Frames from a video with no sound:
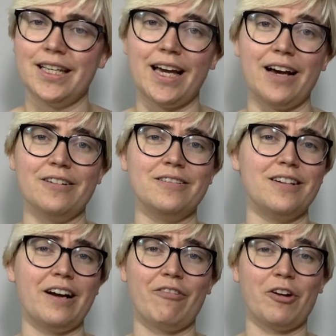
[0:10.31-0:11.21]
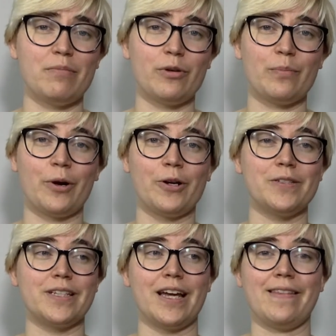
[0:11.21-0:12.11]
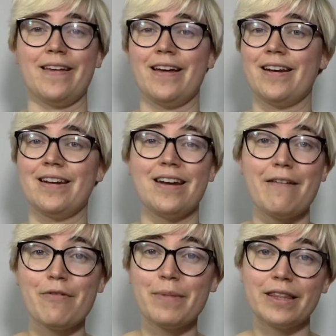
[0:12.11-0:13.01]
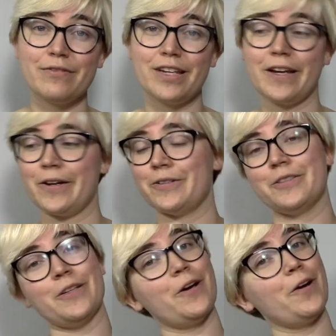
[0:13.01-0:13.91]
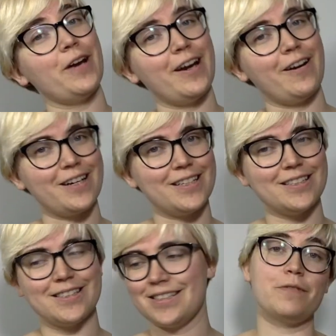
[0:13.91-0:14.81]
yeah, I wrote the blog post and then never made the video. So here it is.